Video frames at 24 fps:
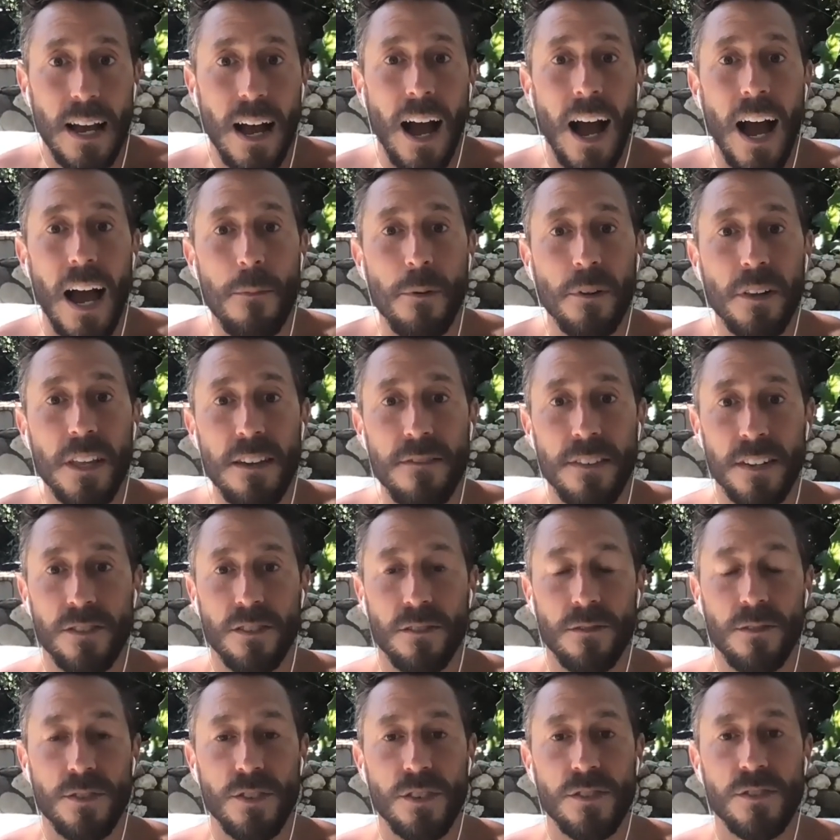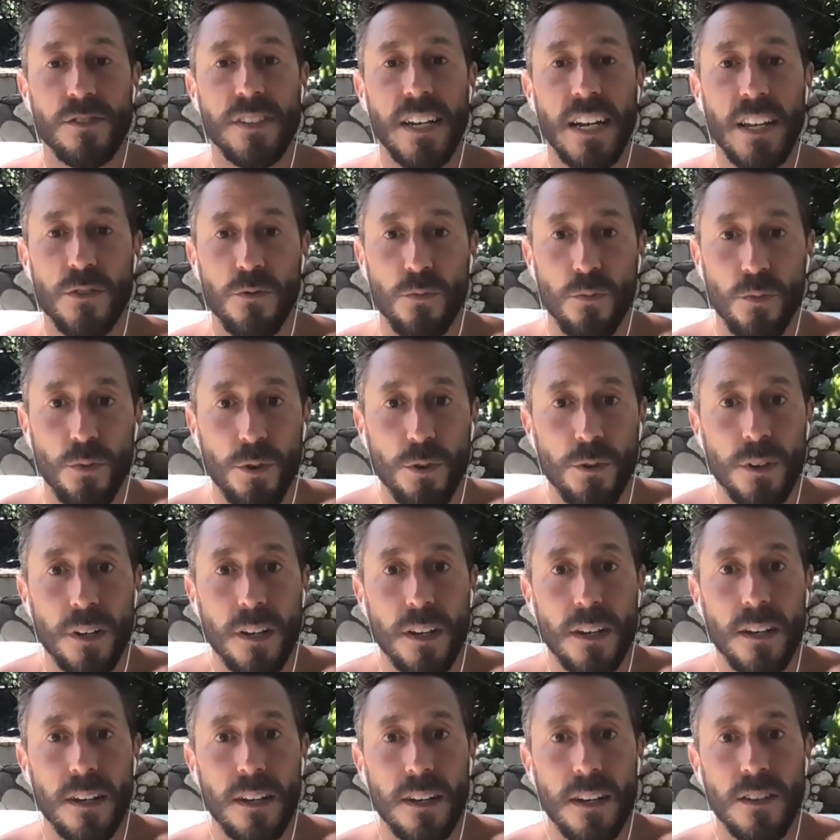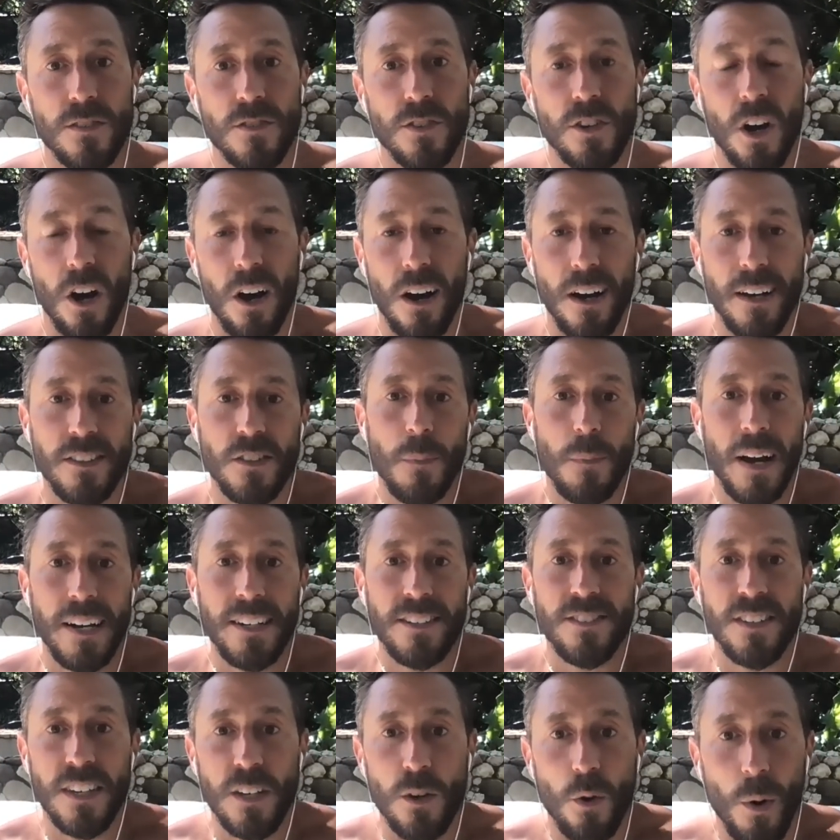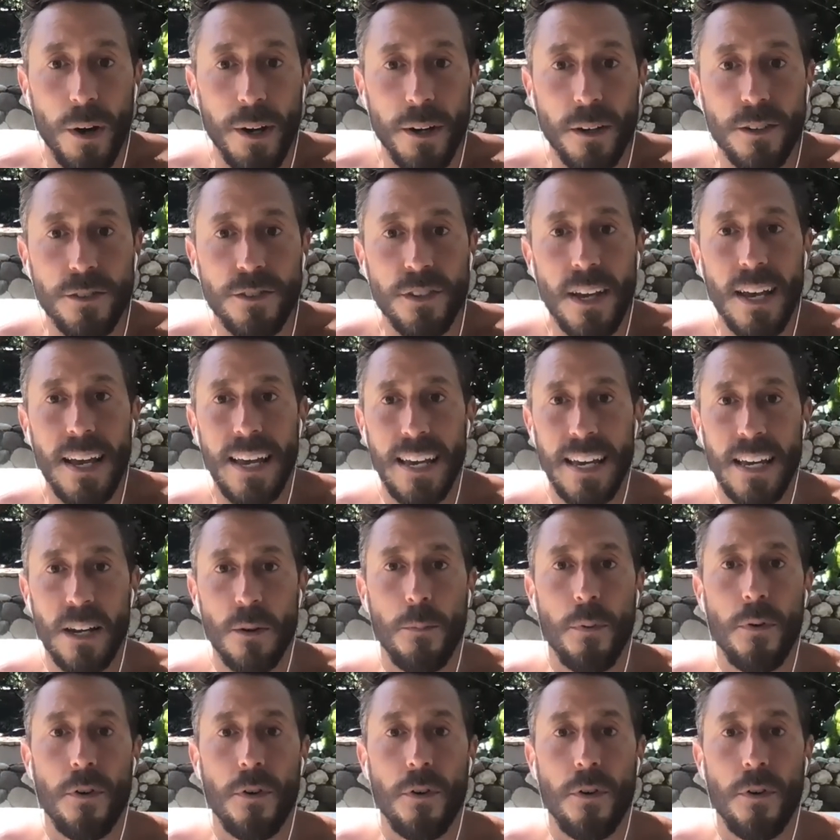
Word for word: I believe insulin resistance at its root is caused by seed oils and